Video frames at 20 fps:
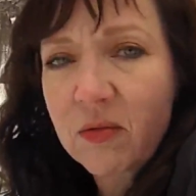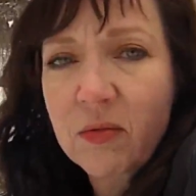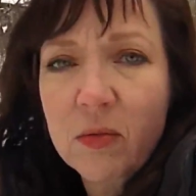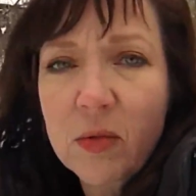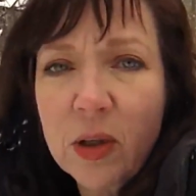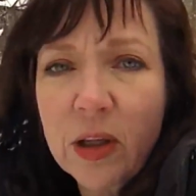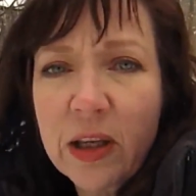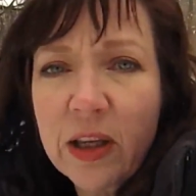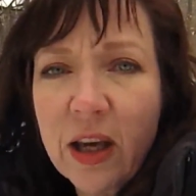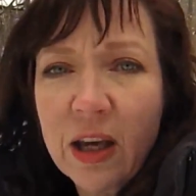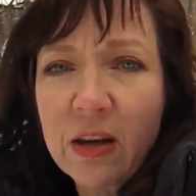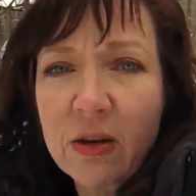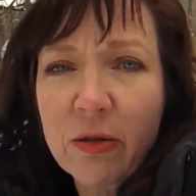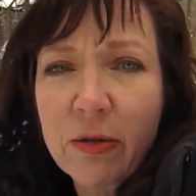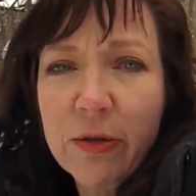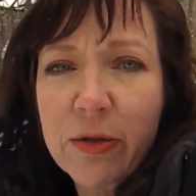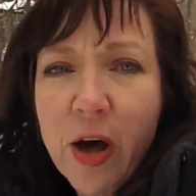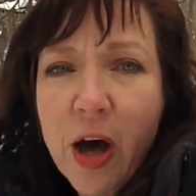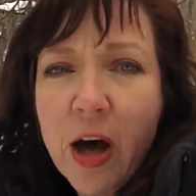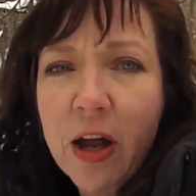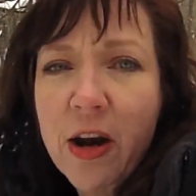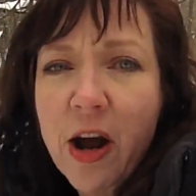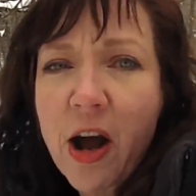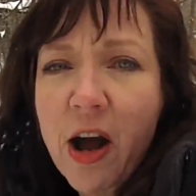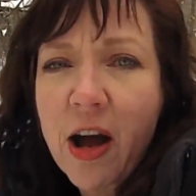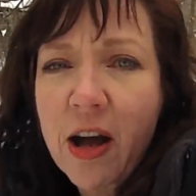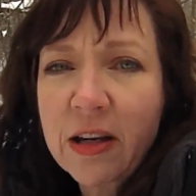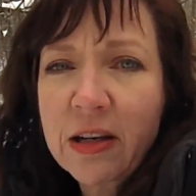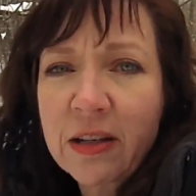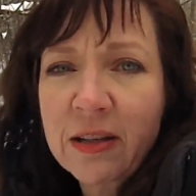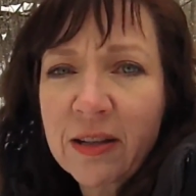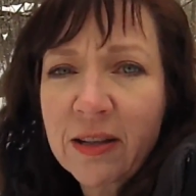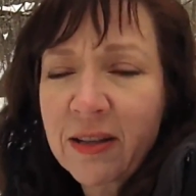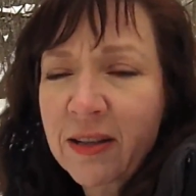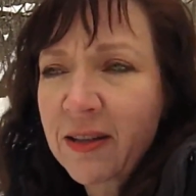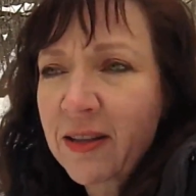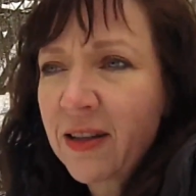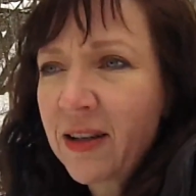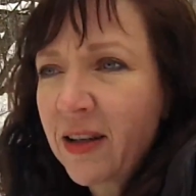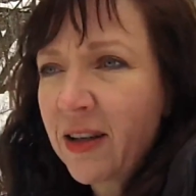really get your thought on,
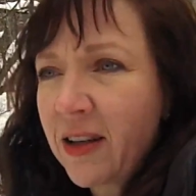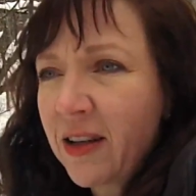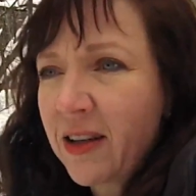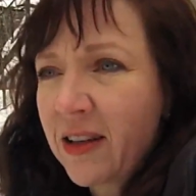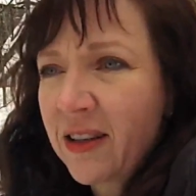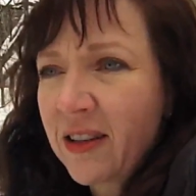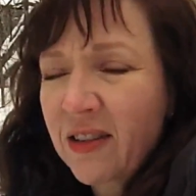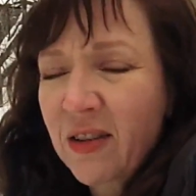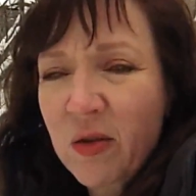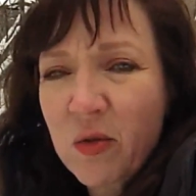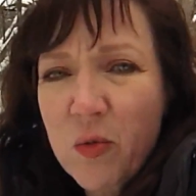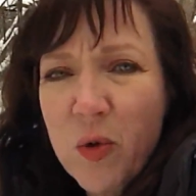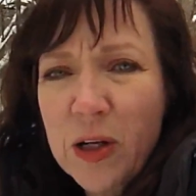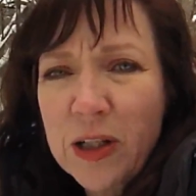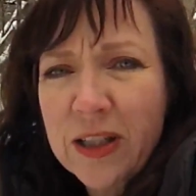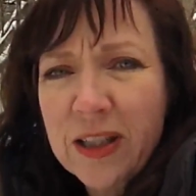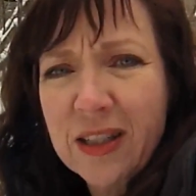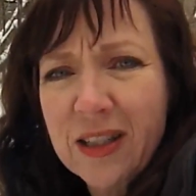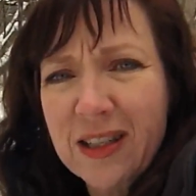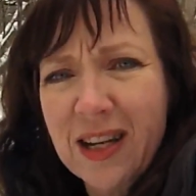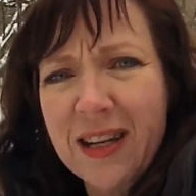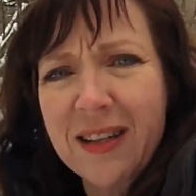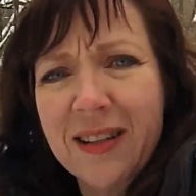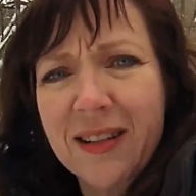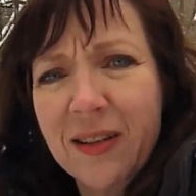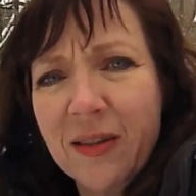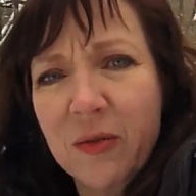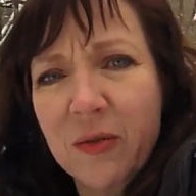or what state,